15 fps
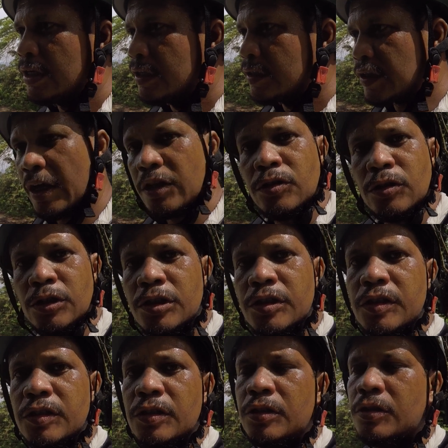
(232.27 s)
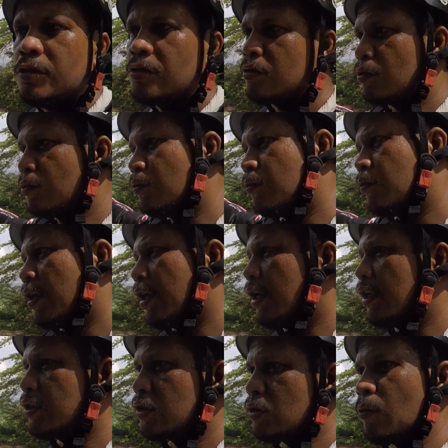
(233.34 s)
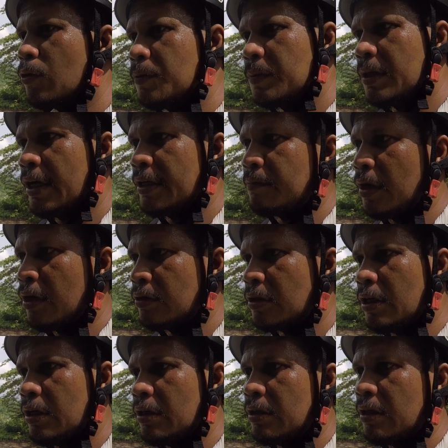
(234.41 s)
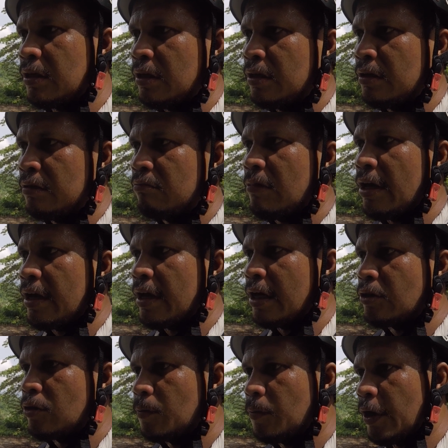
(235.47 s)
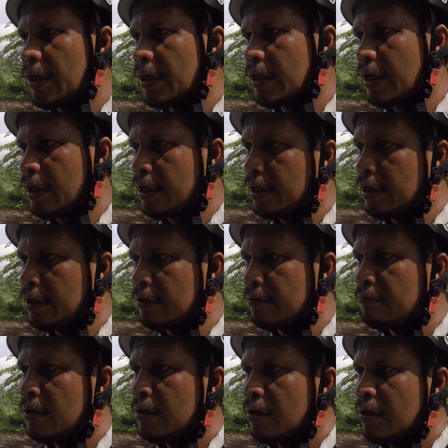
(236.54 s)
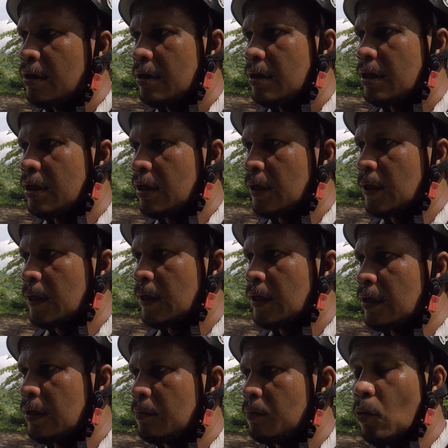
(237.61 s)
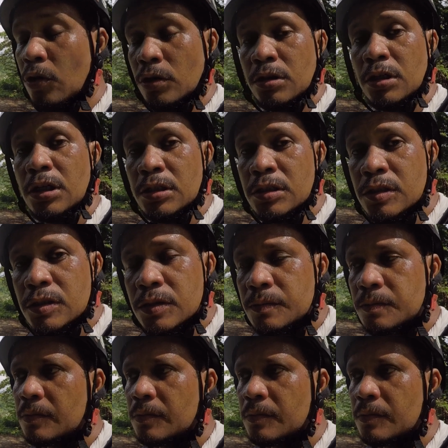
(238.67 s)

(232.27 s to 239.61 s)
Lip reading: sectors to storm that mountain, and they had to bring in mortars,